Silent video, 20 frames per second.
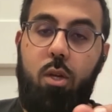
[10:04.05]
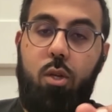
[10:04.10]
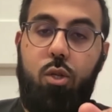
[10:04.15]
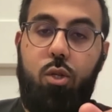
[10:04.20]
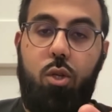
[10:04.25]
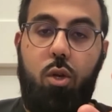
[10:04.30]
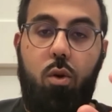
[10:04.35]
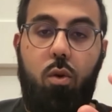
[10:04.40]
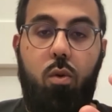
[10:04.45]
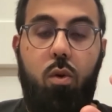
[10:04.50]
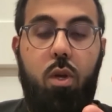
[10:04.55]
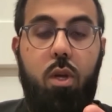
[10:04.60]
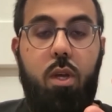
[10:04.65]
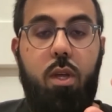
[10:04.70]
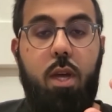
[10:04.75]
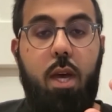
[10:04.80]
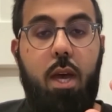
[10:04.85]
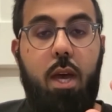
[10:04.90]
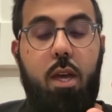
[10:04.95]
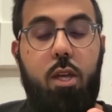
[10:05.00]
So
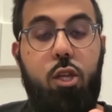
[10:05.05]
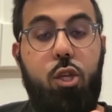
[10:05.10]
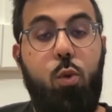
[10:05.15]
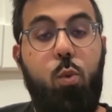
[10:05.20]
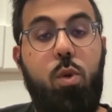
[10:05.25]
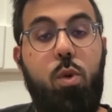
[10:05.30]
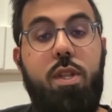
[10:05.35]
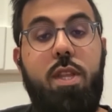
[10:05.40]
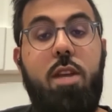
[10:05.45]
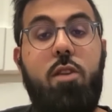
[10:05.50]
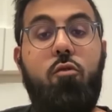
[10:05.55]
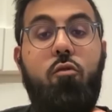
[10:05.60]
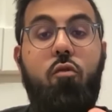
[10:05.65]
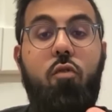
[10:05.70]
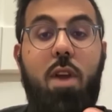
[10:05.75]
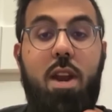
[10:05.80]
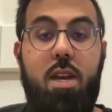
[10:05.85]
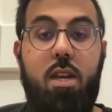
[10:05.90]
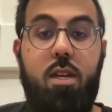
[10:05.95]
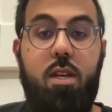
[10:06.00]
uh, you would then
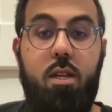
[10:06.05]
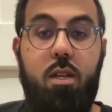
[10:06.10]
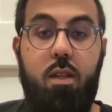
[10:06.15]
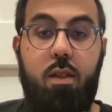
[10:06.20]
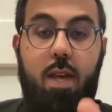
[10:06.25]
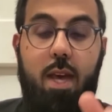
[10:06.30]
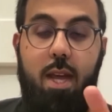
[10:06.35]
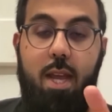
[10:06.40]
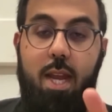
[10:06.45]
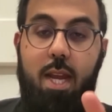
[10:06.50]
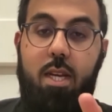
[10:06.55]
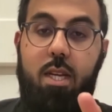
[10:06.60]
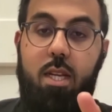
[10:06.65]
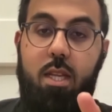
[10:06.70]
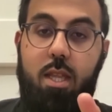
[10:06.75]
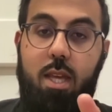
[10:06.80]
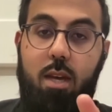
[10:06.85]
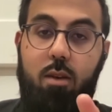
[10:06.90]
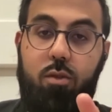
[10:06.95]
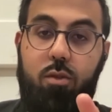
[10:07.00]
rent that
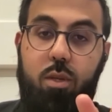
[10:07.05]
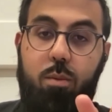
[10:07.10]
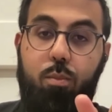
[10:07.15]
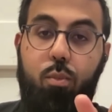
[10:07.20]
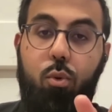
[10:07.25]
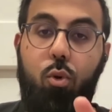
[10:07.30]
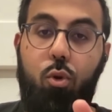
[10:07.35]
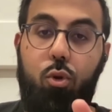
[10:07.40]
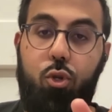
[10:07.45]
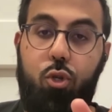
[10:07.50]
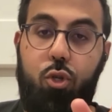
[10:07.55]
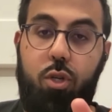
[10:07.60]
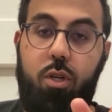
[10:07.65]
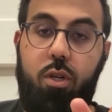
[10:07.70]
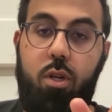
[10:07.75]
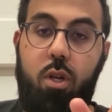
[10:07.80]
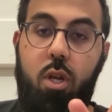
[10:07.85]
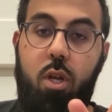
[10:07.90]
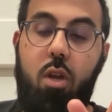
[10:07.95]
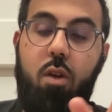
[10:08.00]
80,000
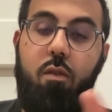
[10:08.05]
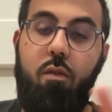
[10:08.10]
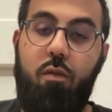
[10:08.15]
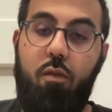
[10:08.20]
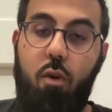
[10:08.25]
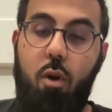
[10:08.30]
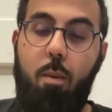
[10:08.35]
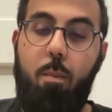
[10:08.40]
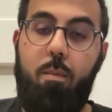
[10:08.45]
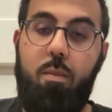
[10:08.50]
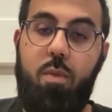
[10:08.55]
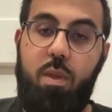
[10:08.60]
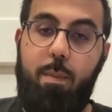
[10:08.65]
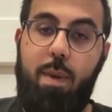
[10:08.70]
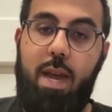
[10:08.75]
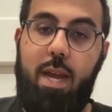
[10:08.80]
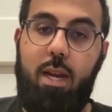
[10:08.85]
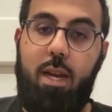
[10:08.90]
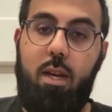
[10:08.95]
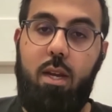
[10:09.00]
portion from the
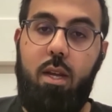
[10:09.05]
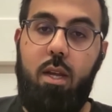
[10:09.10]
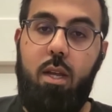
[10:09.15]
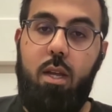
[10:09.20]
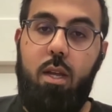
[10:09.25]
bank